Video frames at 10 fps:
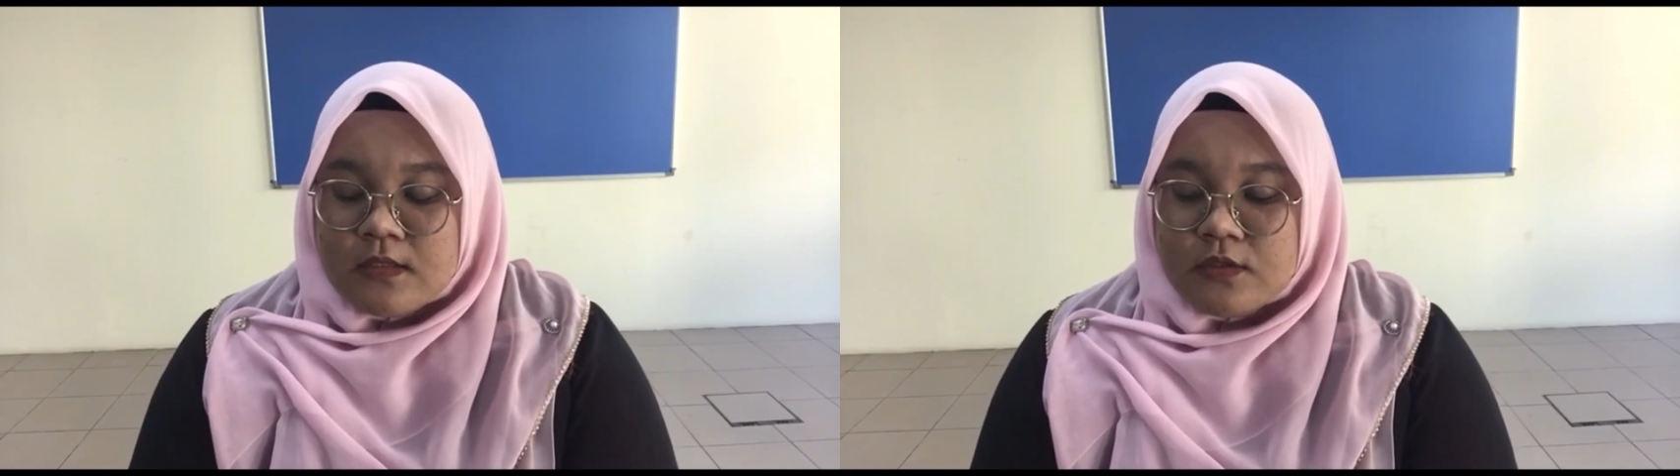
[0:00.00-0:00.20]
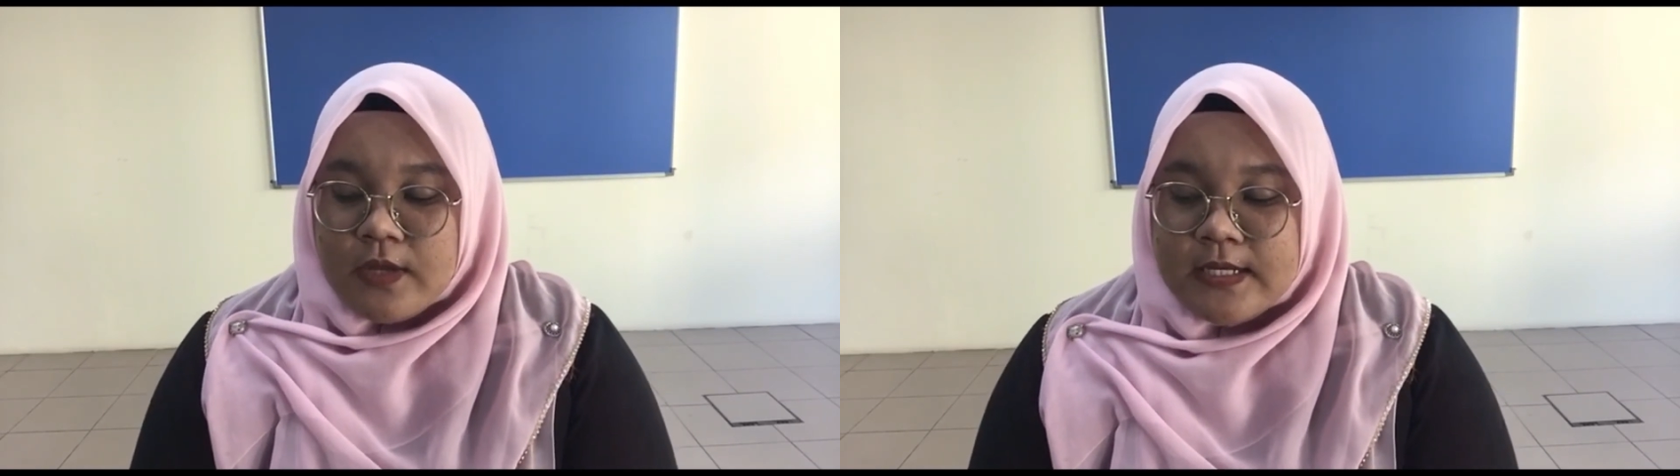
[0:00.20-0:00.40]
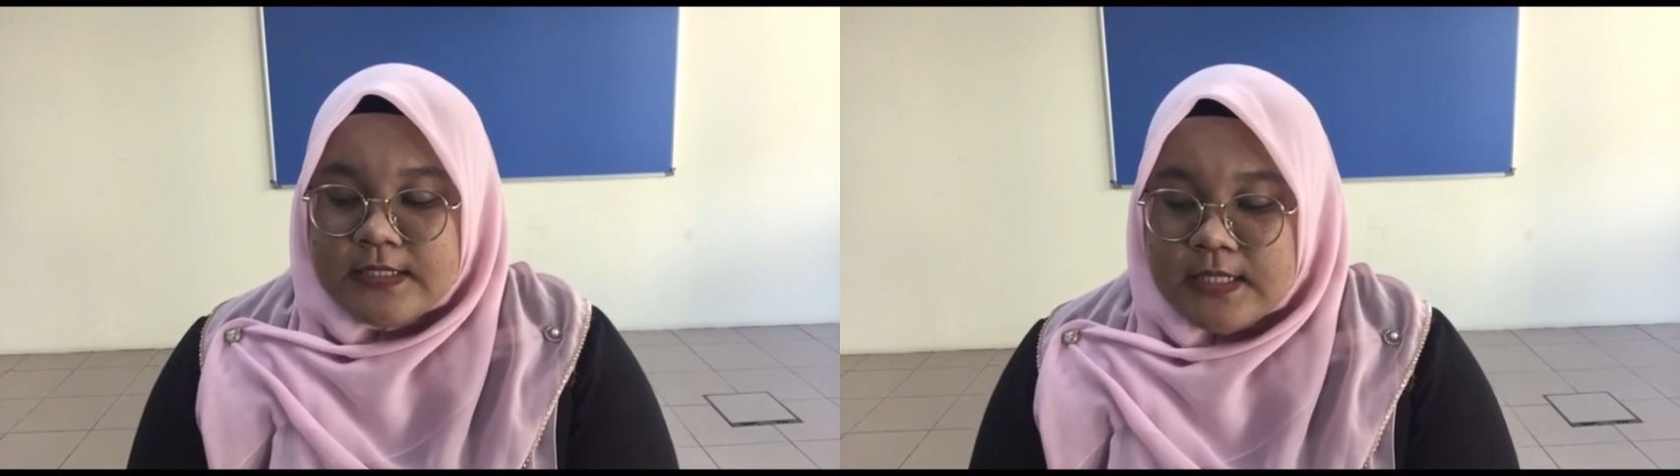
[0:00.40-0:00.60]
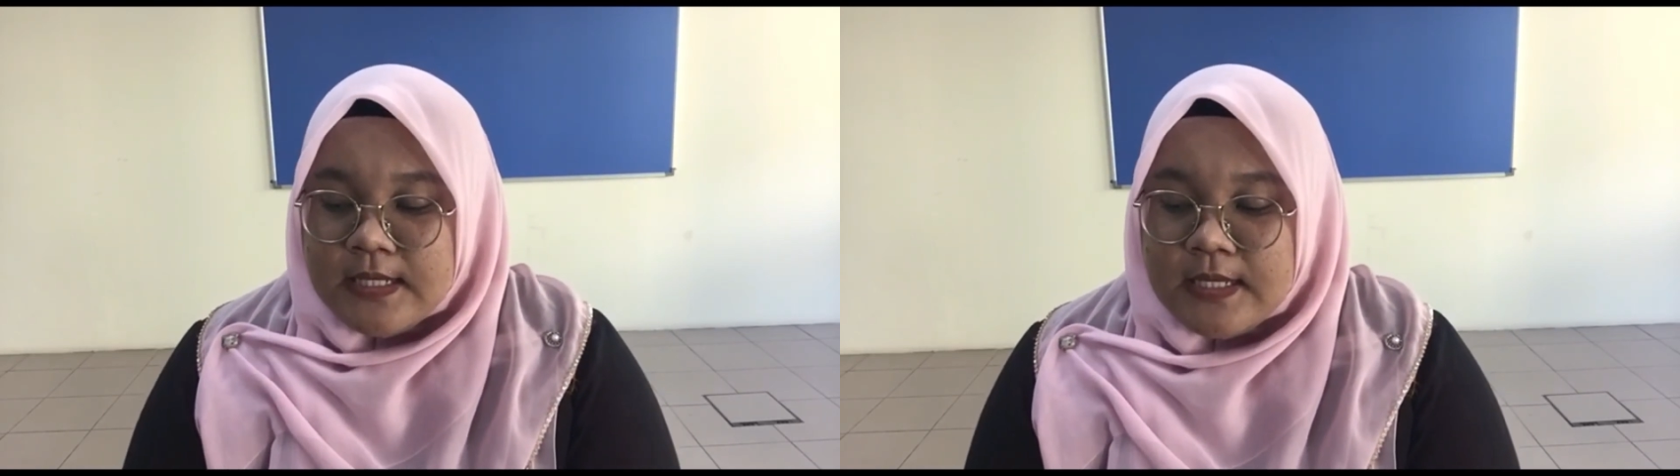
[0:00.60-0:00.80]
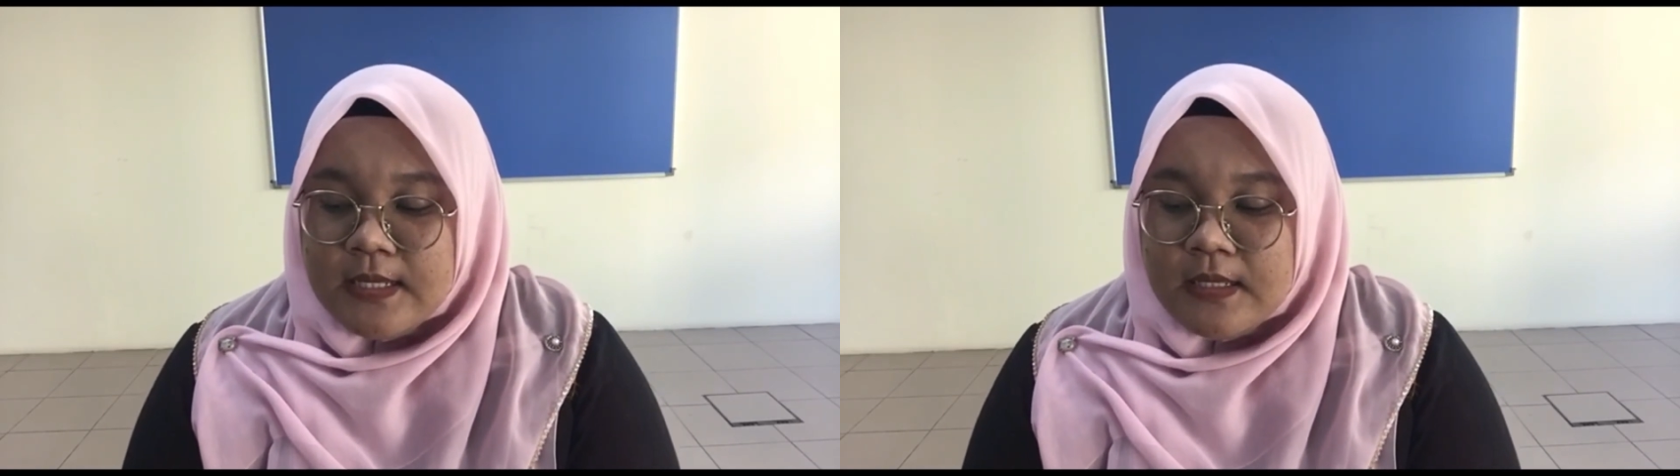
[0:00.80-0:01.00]

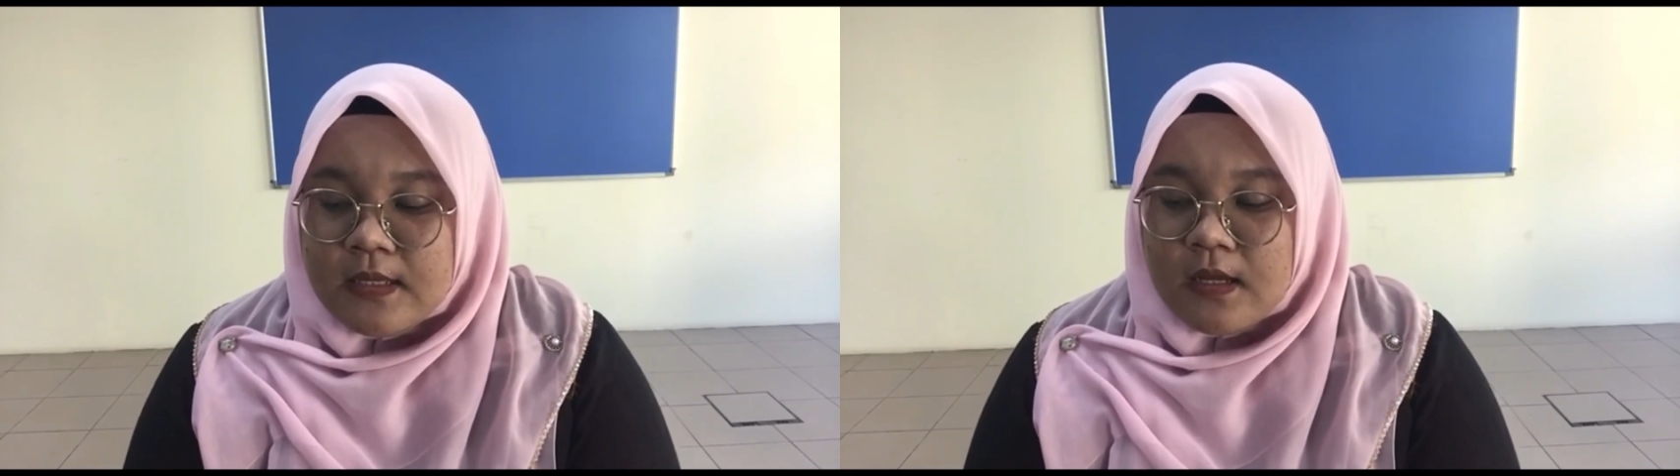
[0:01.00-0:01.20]
actually